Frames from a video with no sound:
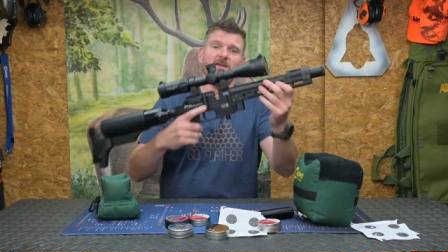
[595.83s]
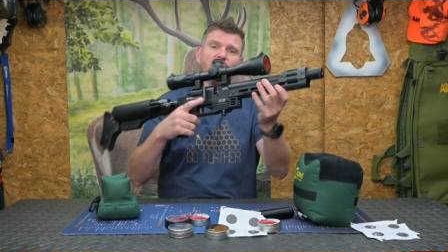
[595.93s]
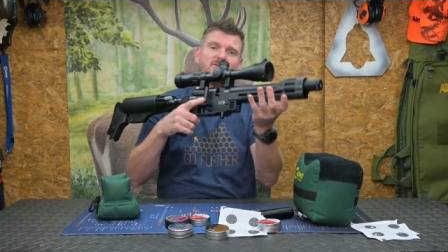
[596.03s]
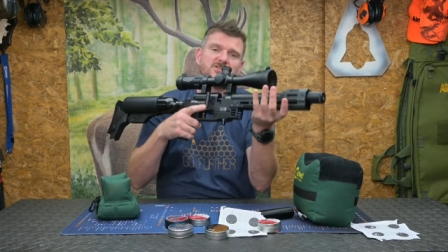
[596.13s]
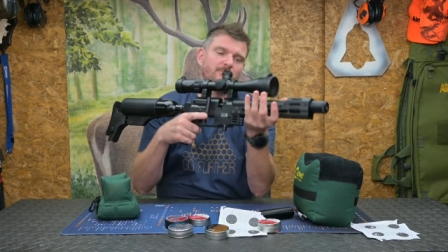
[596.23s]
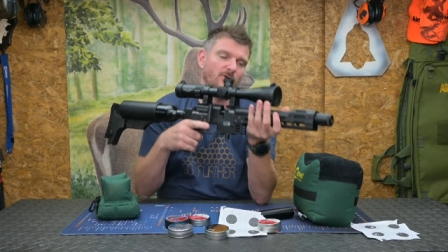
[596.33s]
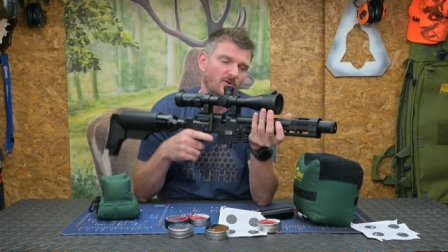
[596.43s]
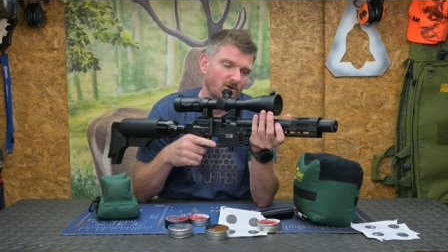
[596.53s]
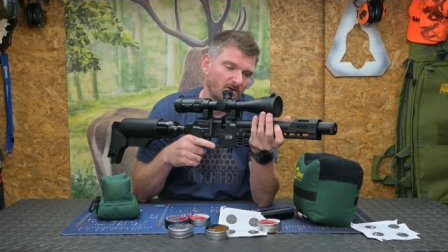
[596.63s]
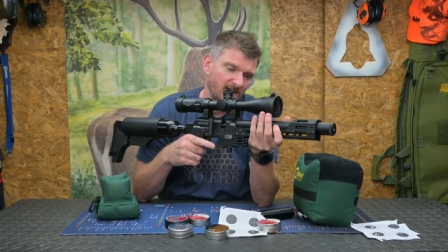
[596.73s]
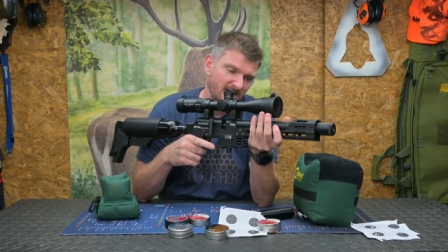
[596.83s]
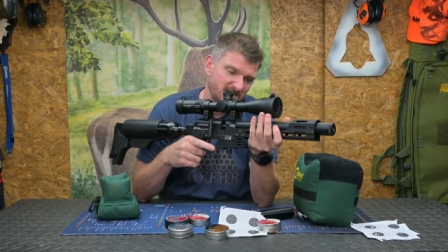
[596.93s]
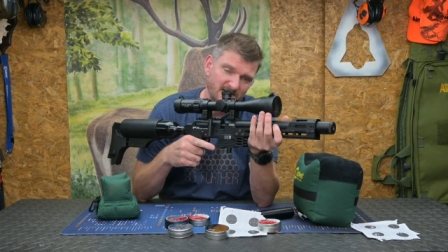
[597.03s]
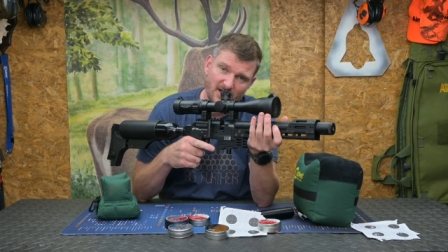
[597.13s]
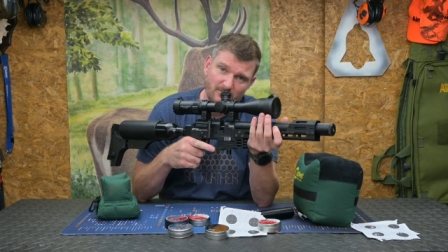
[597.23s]
your support
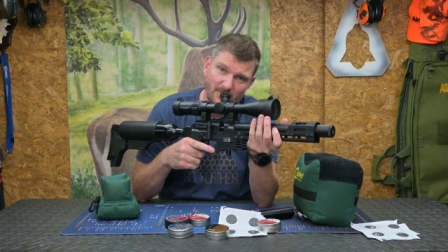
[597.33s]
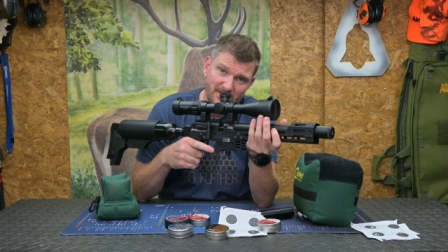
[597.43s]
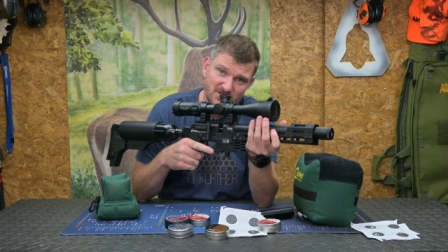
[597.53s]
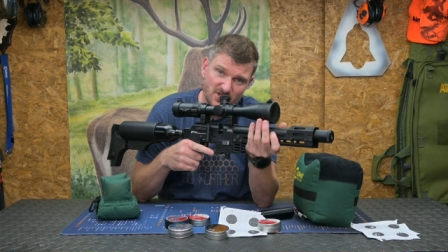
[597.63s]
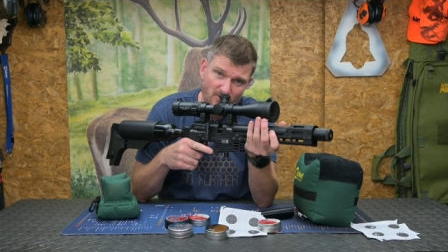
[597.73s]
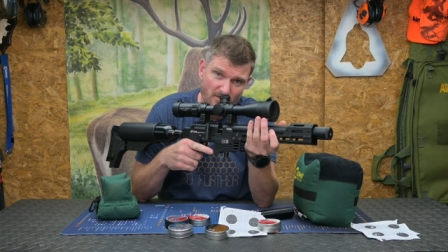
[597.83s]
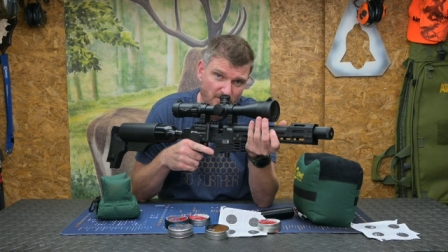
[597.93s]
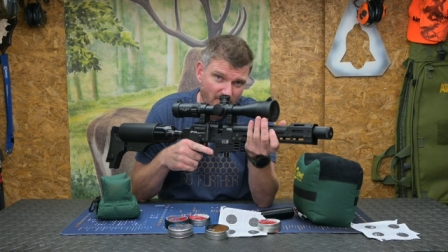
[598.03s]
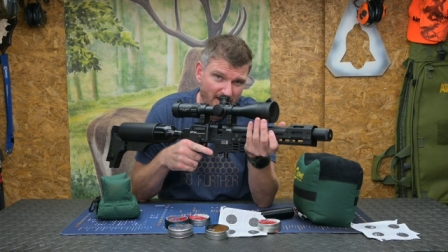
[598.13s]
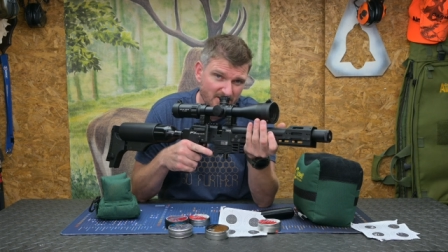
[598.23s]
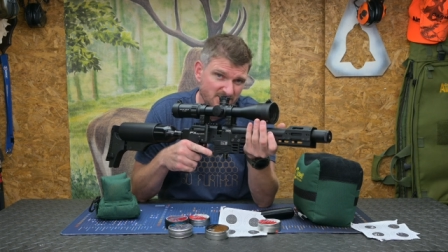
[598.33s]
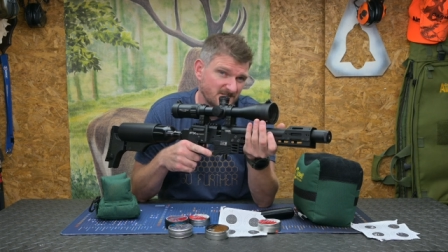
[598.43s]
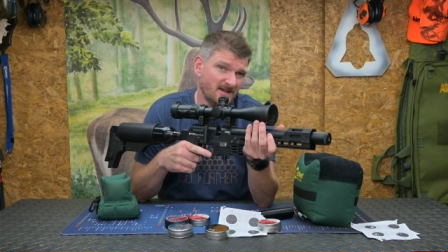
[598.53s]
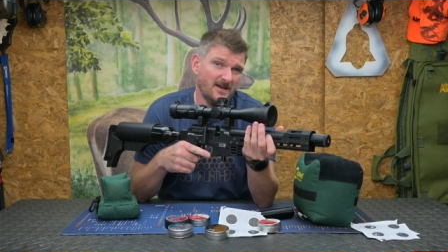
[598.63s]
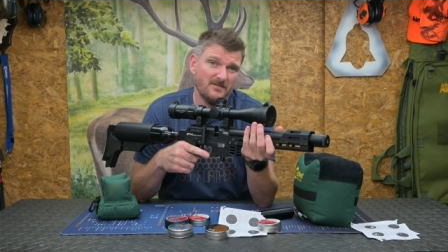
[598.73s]
is, you know, maybe two, three
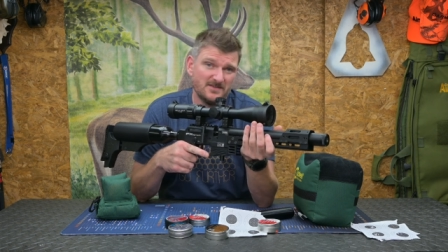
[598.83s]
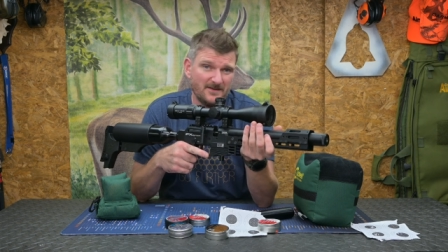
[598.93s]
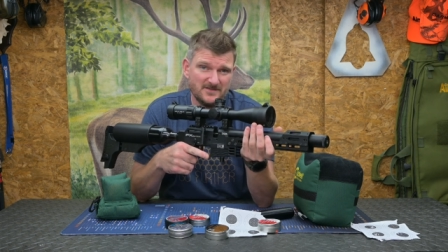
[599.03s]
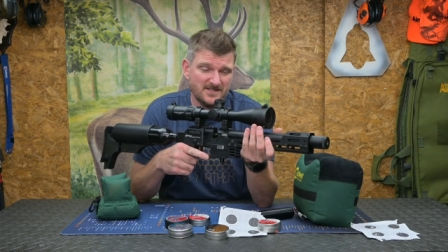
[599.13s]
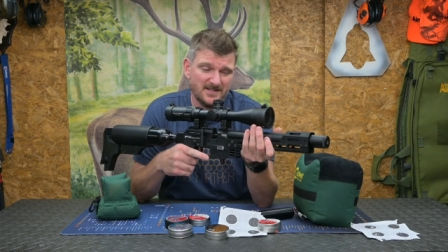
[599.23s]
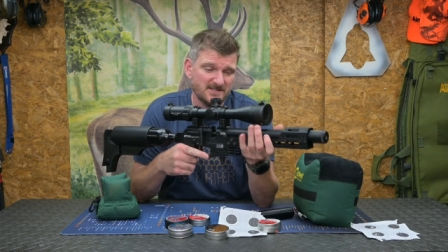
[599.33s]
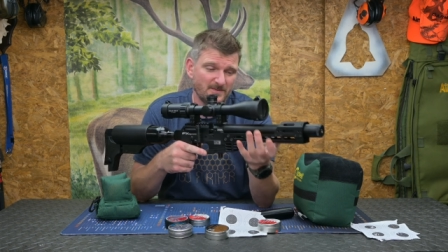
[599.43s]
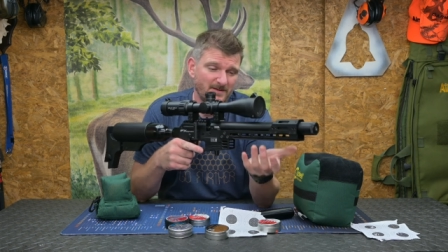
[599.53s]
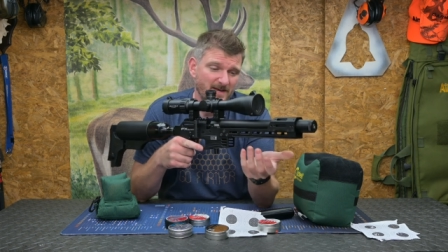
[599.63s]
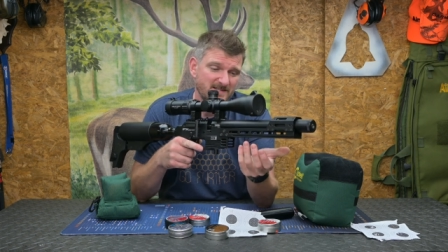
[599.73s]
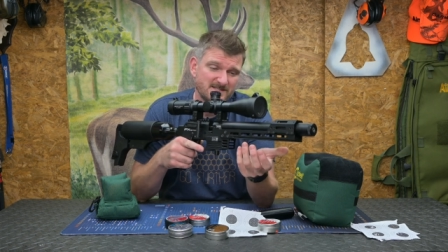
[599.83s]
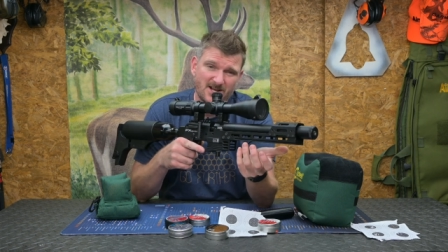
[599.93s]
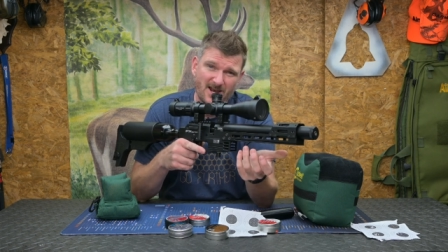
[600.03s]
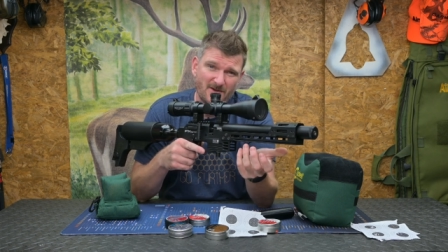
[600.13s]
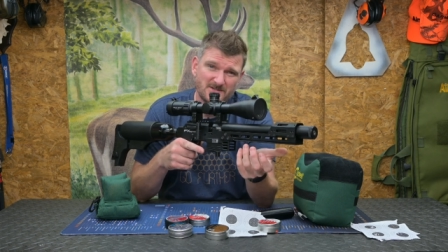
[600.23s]
inches, 76 millimeters
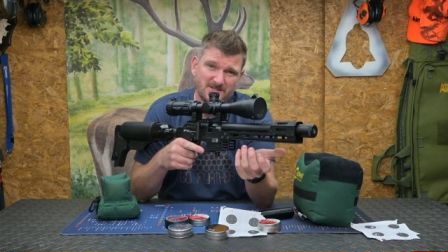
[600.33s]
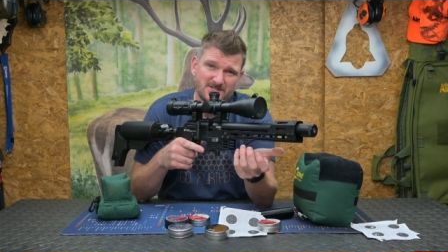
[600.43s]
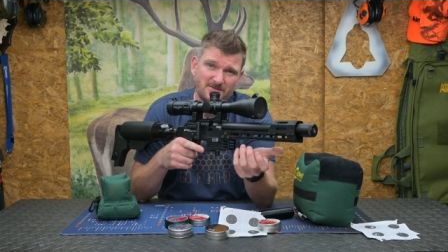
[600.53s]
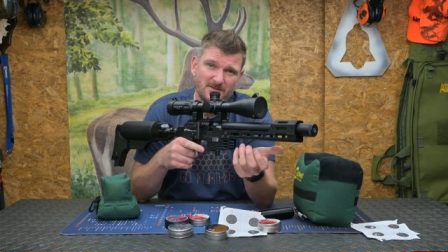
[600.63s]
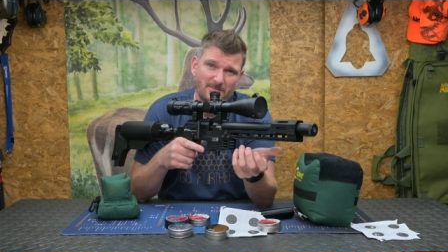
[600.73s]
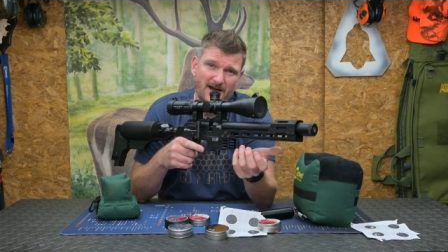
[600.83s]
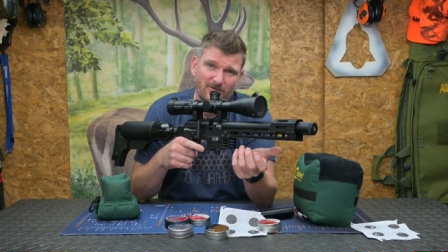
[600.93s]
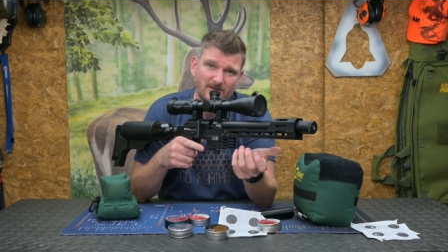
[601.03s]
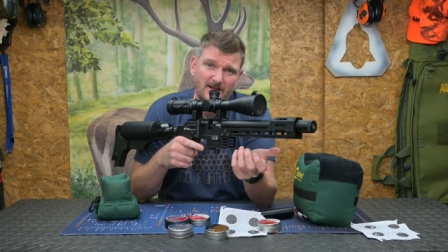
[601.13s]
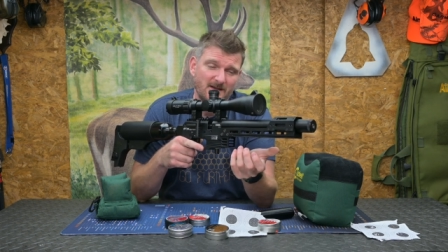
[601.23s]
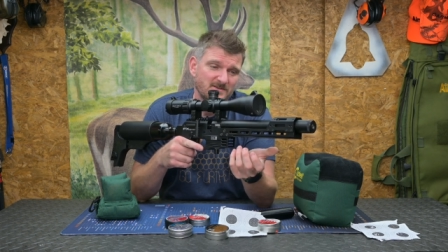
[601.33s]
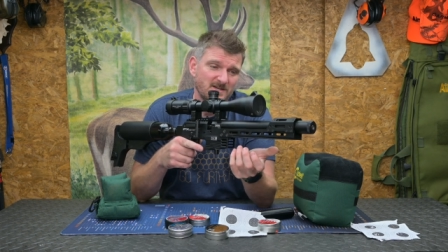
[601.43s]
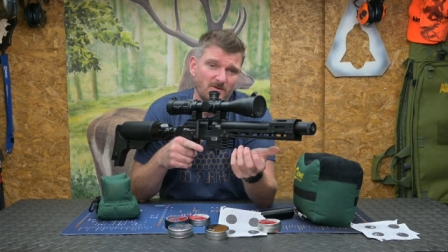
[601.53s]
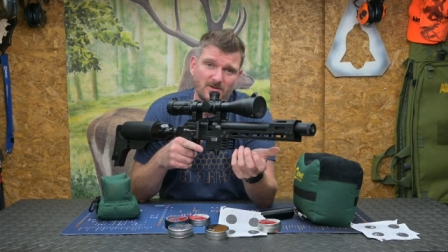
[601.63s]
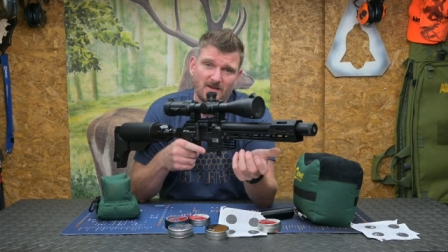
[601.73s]
closer to the barrel.
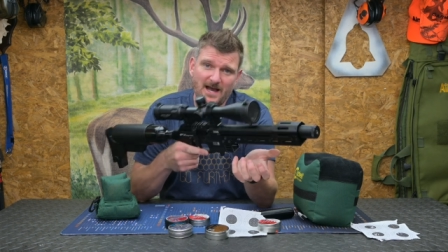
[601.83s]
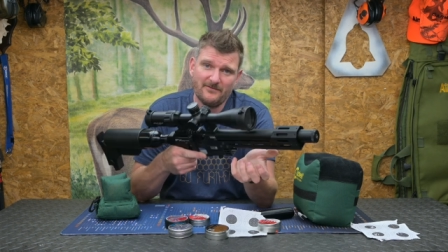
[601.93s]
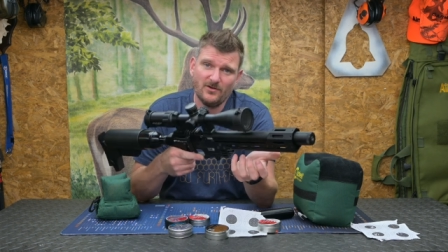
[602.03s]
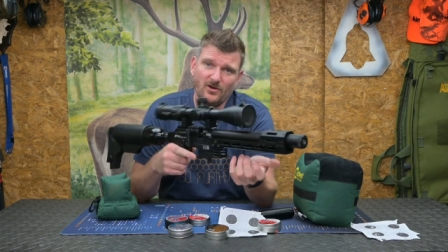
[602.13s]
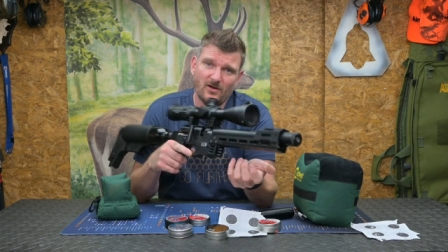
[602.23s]
So you haven't